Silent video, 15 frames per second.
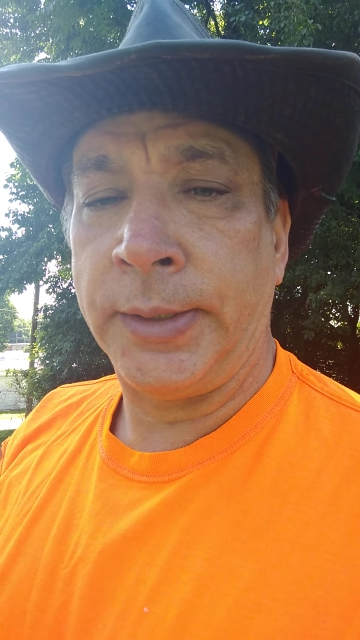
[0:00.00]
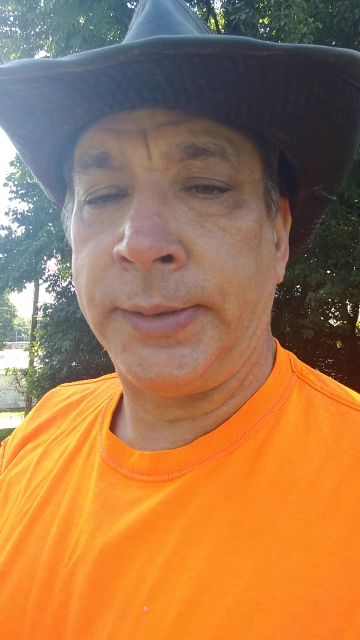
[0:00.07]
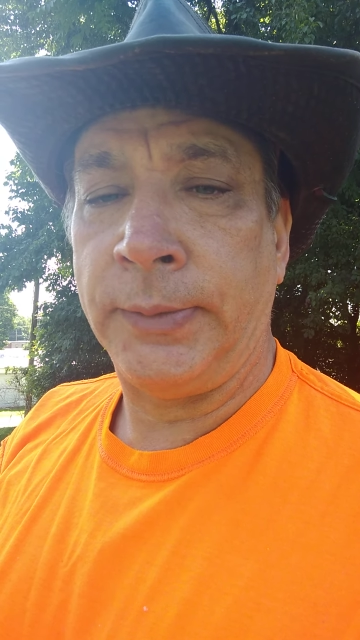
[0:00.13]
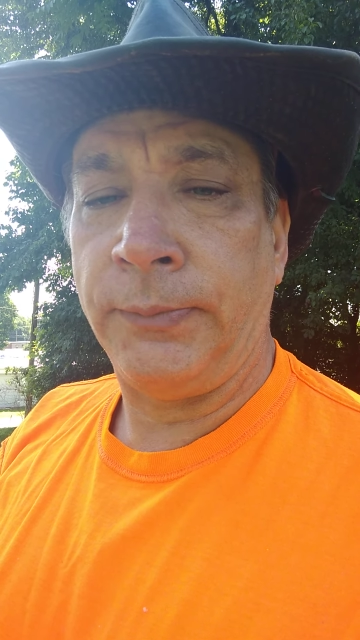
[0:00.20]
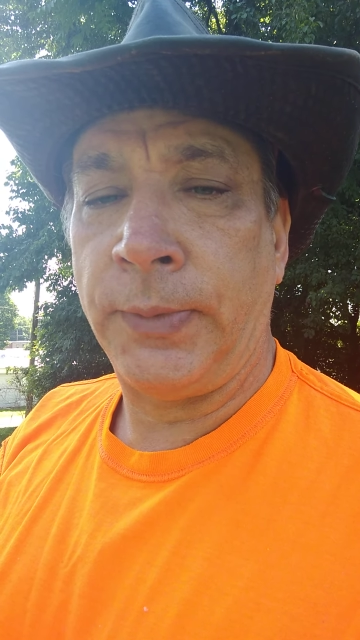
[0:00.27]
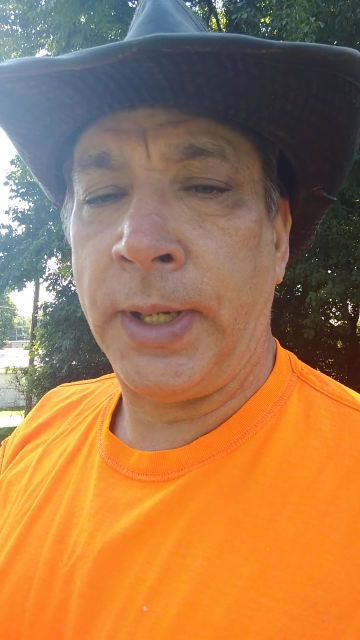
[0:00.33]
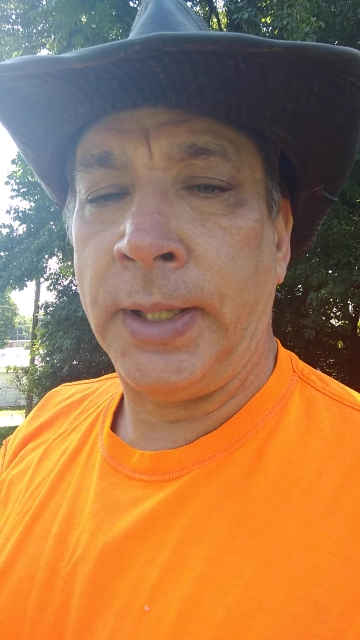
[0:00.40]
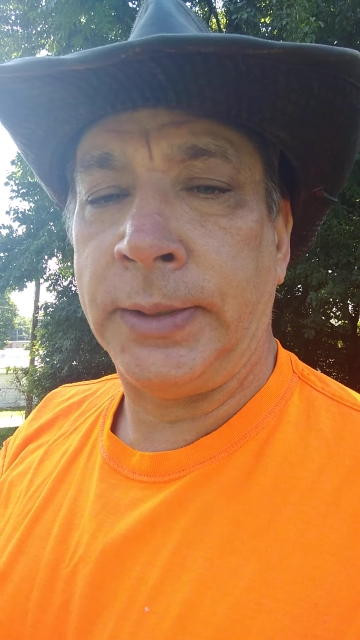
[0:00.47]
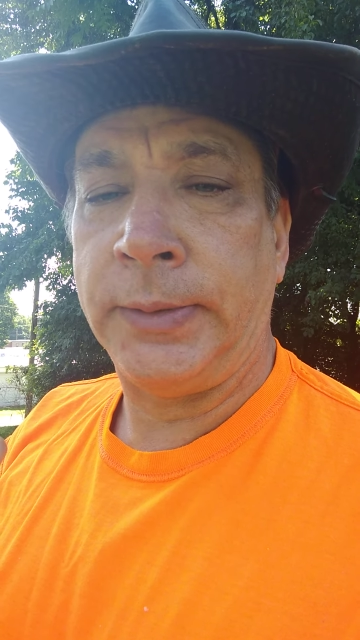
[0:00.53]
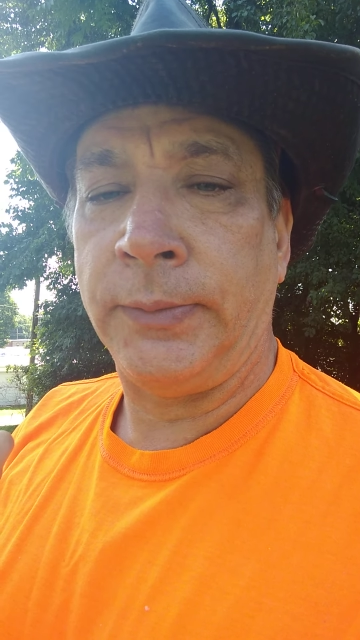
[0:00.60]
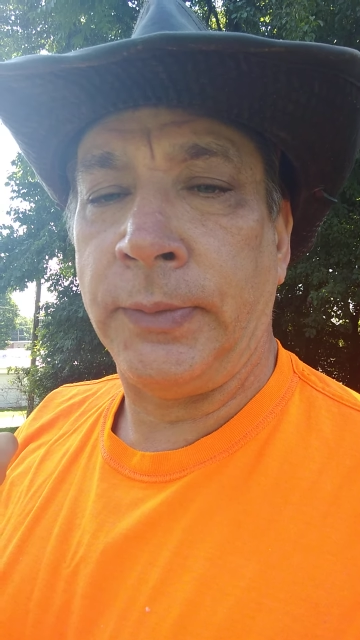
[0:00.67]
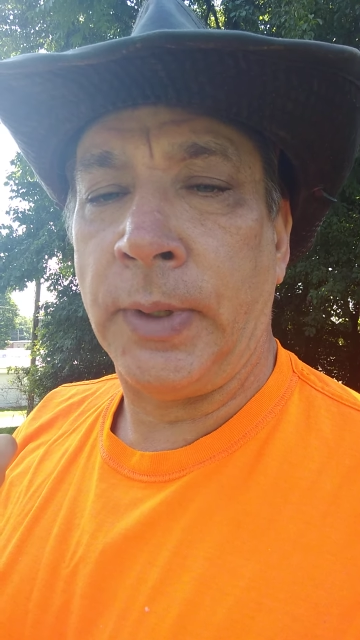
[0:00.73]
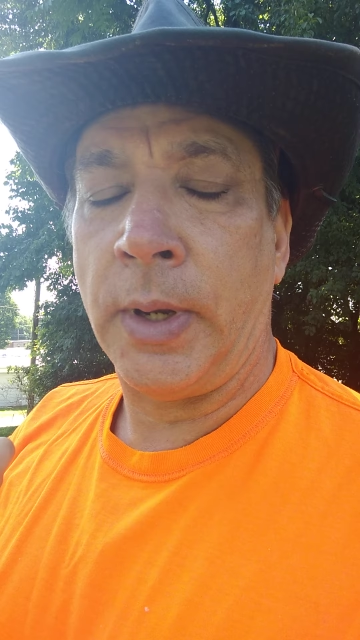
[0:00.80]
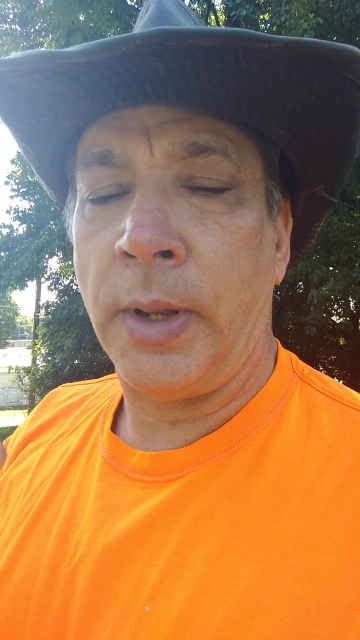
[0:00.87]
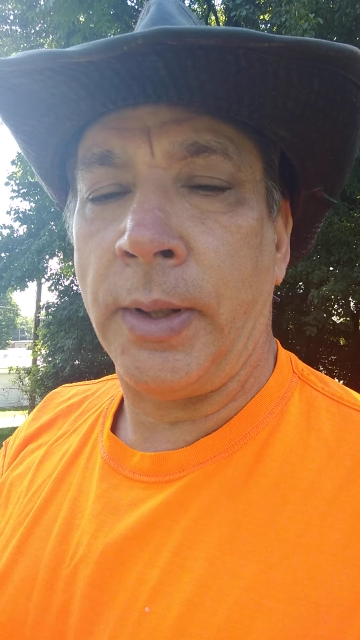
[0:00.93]
that's
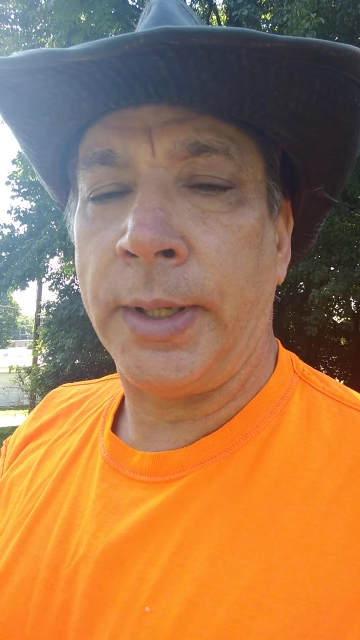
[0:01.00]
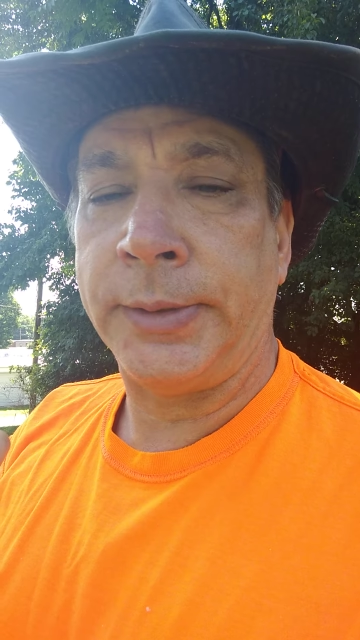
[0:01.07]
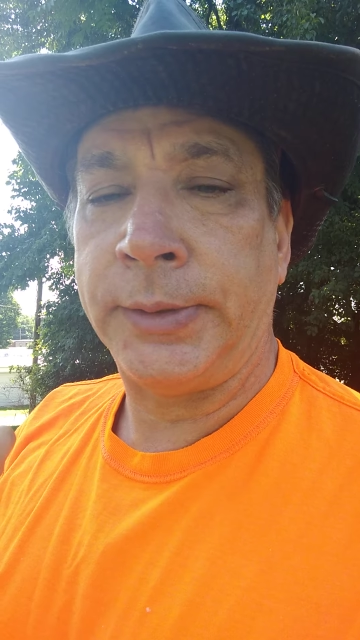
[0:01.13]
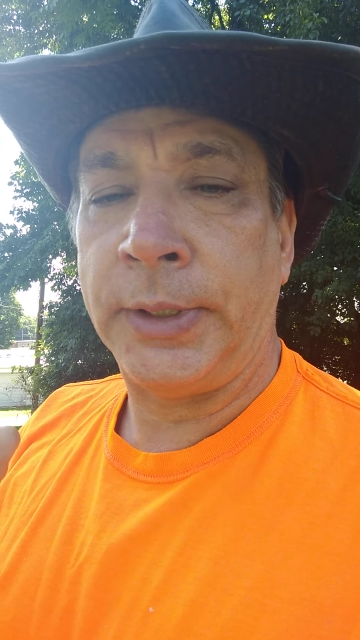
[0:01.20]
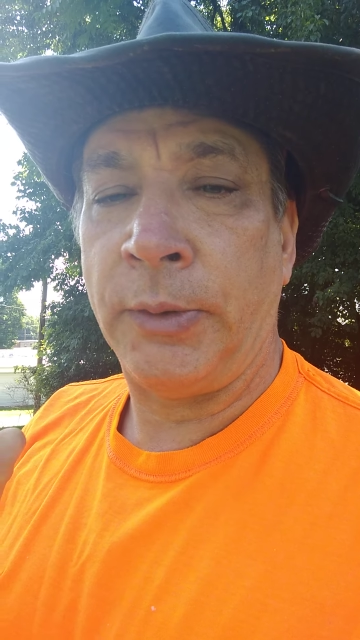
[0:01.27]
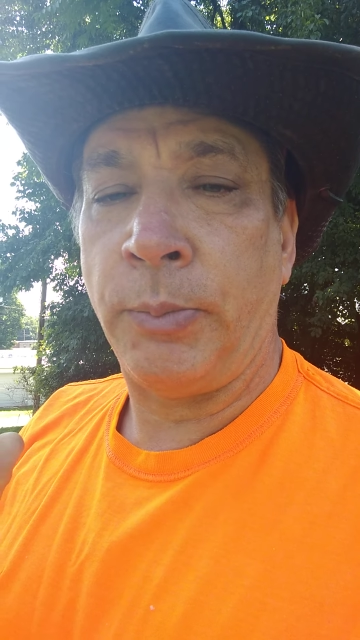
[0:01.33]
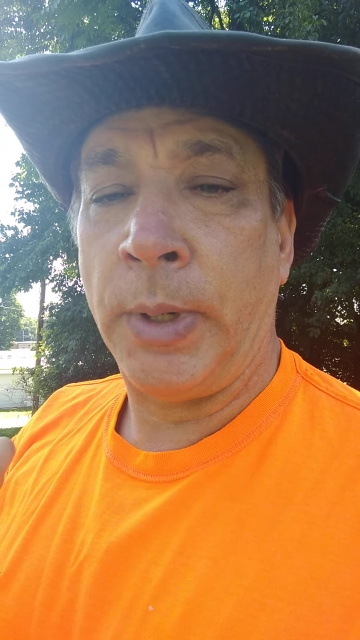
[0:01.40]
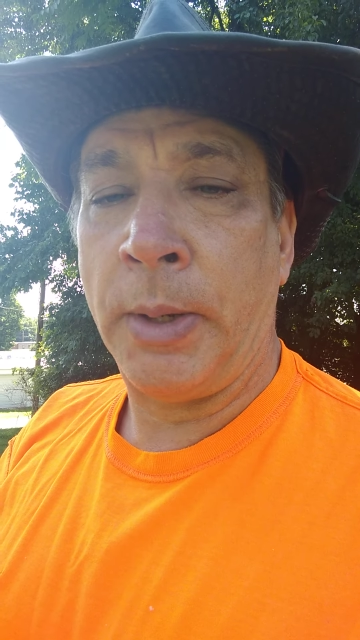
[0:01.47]
invasive and all that stuff.